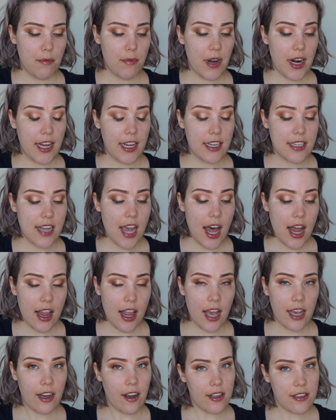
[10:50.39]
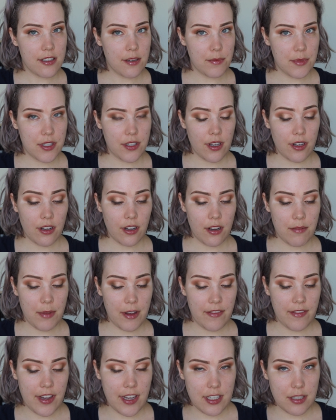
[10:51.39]
but I can tell I got some sun on
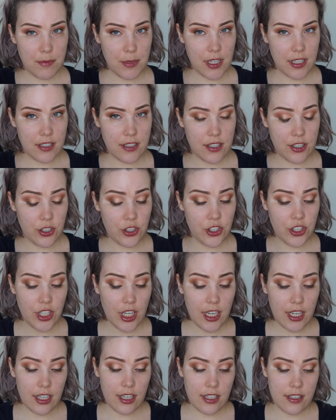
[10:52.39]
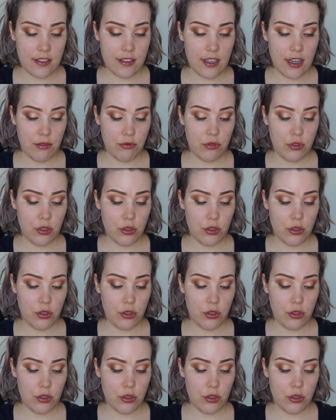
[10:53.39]
my face because this shade is now